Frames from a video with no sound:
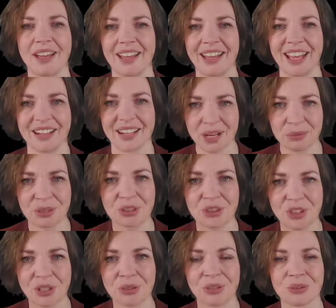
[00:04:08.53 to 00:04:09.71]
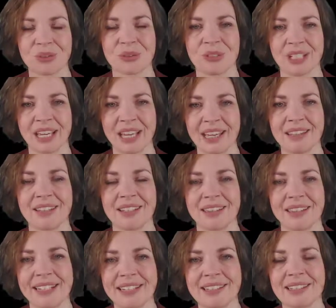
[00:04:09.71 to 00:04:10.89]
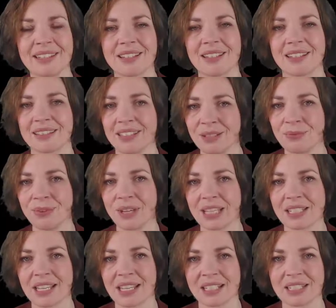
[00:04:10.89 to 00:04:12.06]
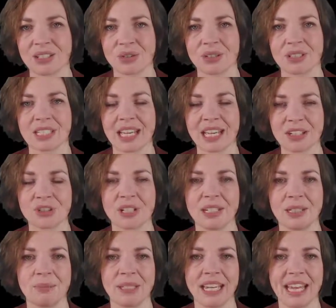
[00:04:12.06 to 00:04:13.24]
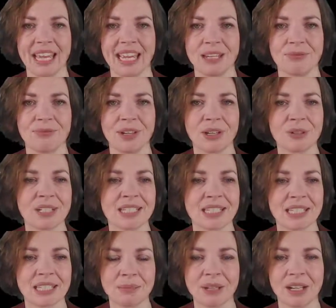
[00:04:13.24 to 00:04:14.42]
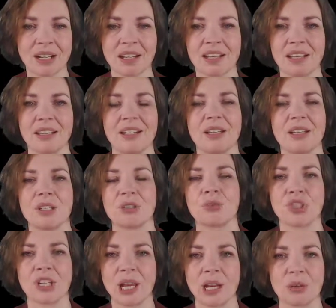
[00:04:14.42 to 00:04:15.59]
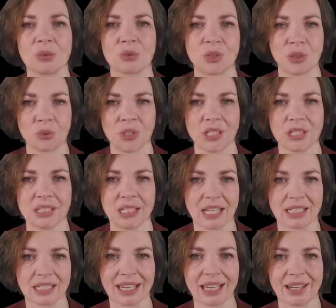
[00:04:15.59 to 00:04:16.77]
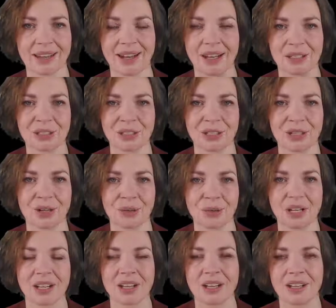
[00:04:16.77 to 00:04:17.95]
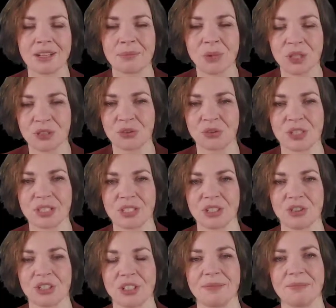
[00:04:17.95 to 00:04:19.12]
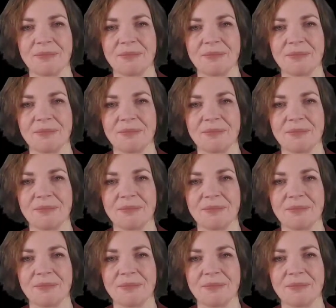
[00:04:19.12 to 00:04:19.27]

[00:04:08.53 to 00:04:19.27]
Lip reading: And I will show you today that these defect excitons actually behave very similar to shallow donors and can undergo a Mott transition.